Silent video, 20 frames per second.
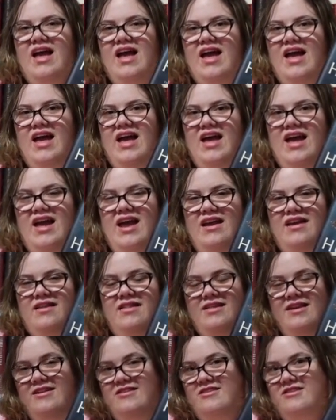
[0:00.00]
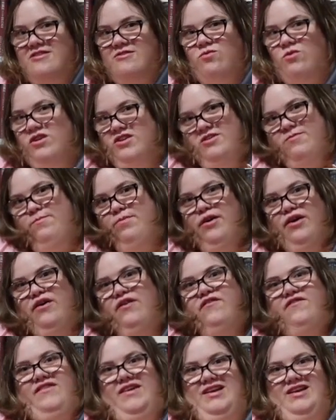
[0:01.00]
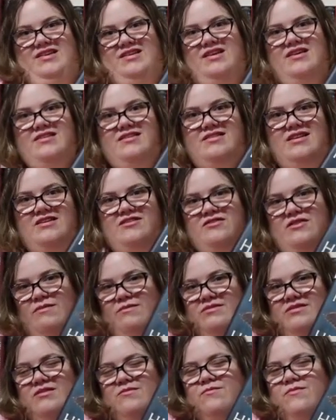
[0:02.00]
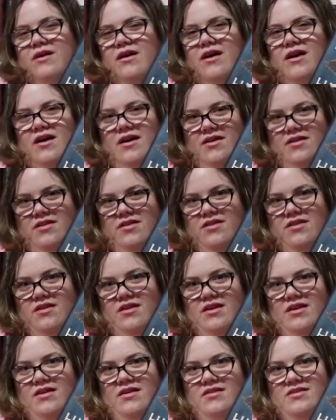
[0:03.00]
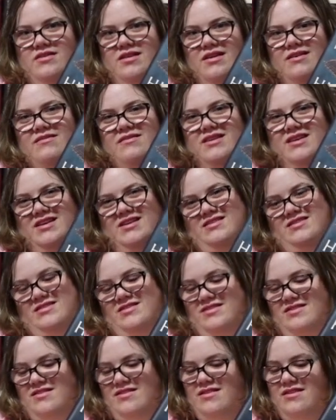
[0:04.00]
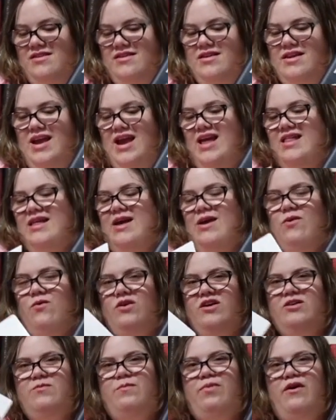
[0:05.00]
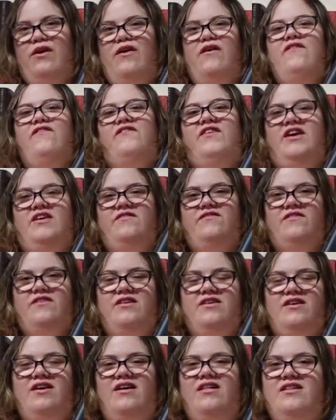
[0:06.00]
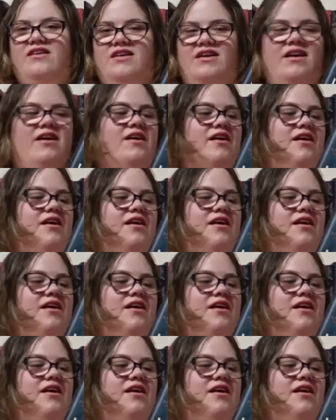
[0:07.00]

And this just works perfect because it says Crimson Moth series. And that works perfect for a color.